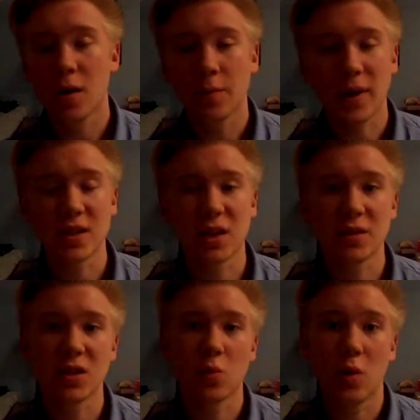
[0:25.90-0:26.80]
Basically,
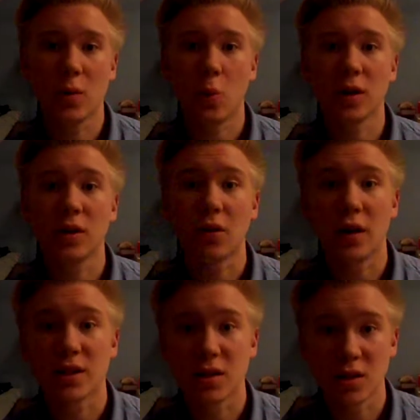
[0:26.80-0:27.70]
this is when one
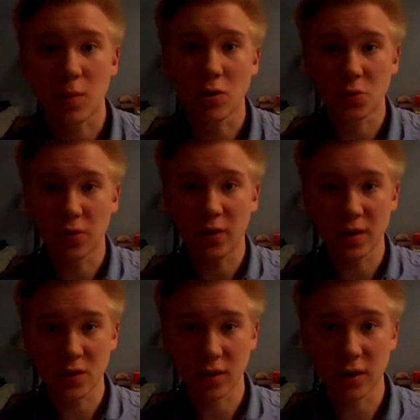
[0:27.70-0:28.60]
device does multiple
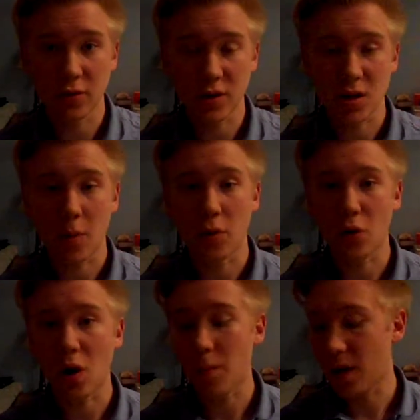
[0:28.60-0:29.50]
things on it. For example,
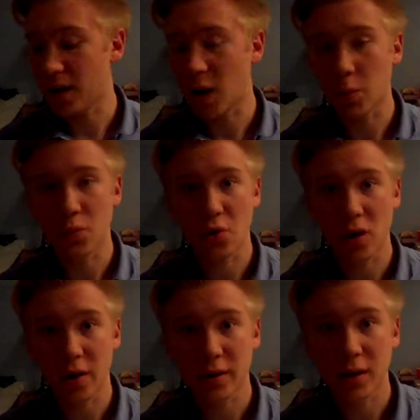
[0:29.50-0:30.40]
an iPad, an Apple
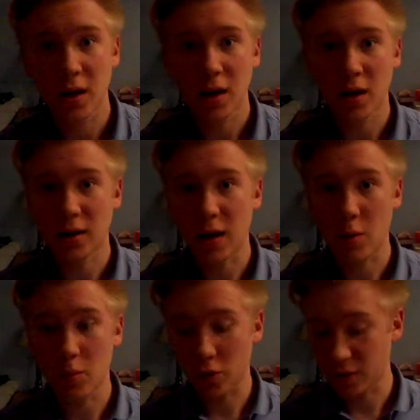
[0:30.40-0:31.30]
product,
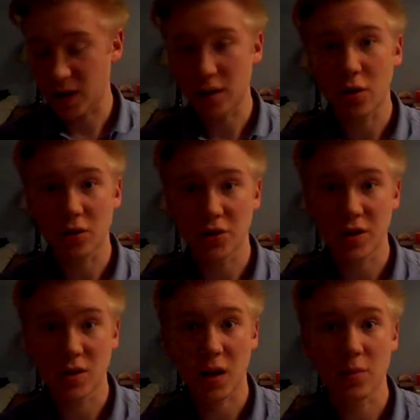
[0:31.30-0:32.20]
now in modern
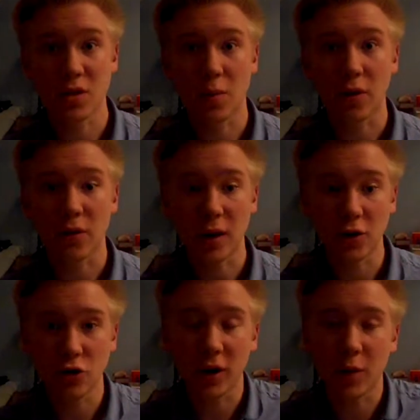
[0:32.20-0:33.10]
technology is able to both let
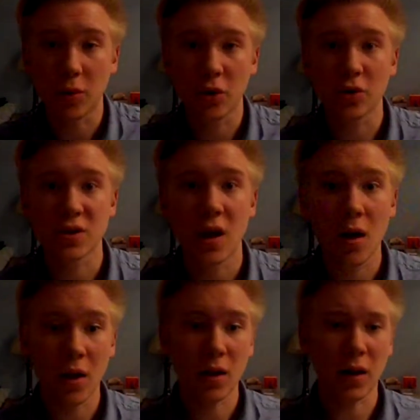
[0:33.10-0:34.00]
you read books,
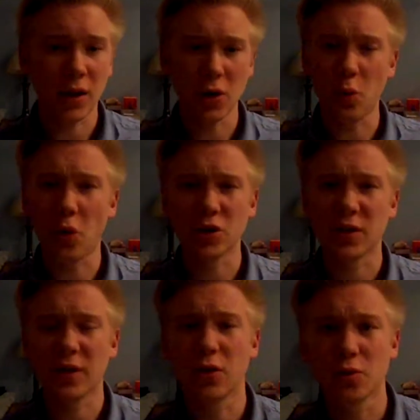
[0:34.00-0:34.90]
let you
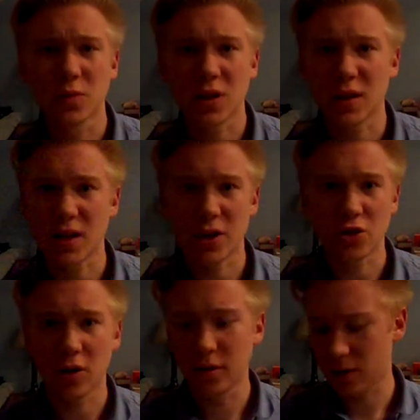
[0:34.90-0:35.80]
watch films,
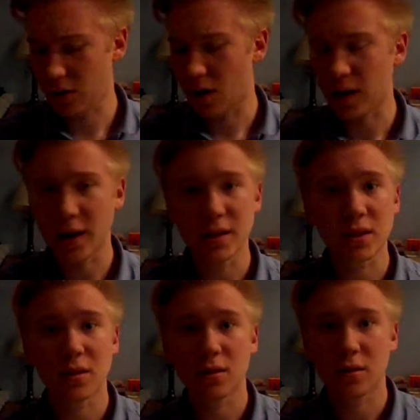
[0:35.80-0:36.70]
etc. And in our
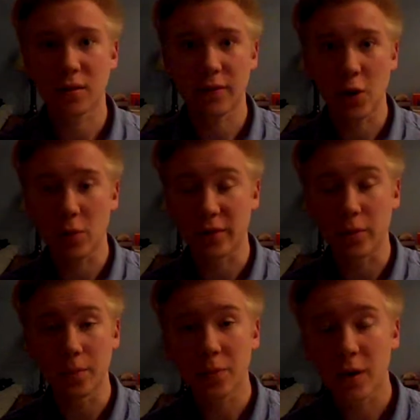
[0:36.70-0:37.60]
case, film a
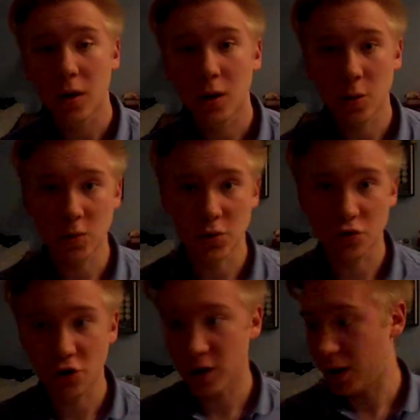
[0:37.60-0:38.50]
film, which
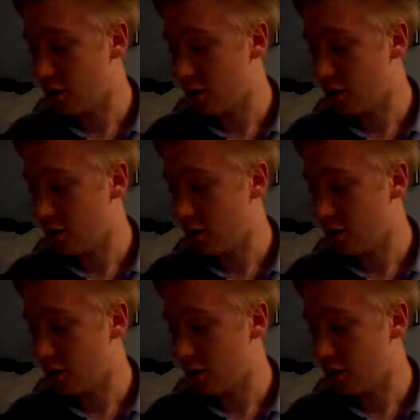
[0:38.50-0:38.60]
is really